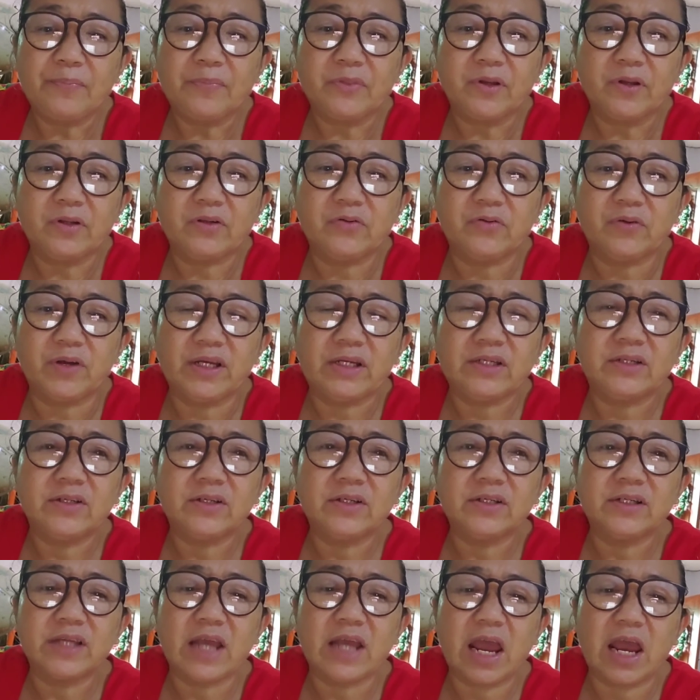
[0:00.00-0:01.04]

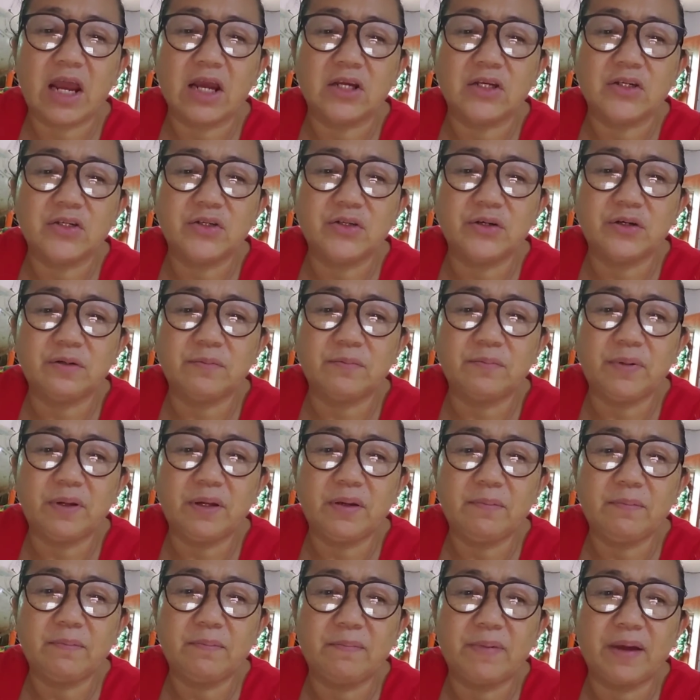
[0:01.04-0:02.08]
nutritious and should be
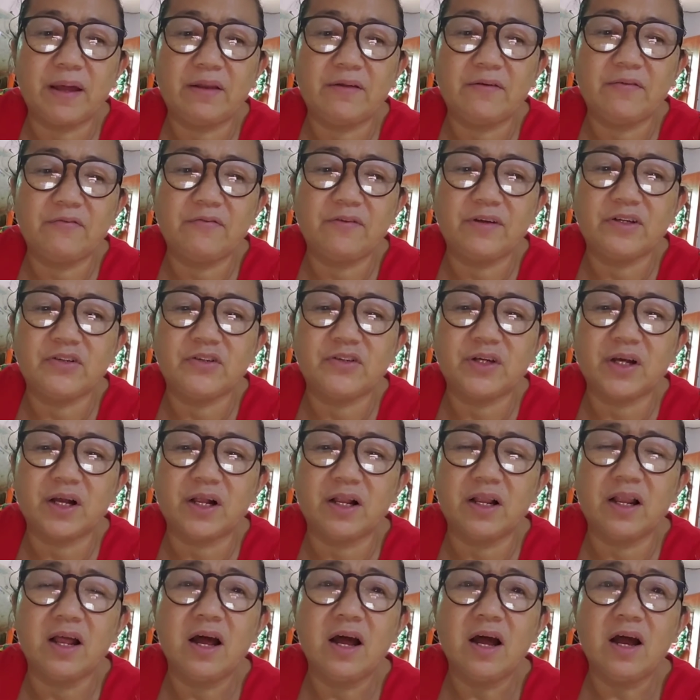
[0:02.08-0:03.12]

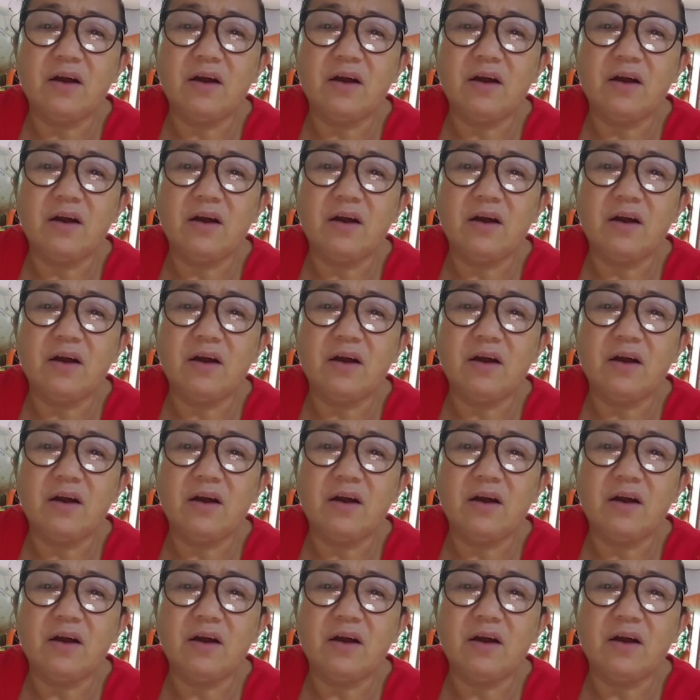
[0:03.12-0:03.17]
beneficial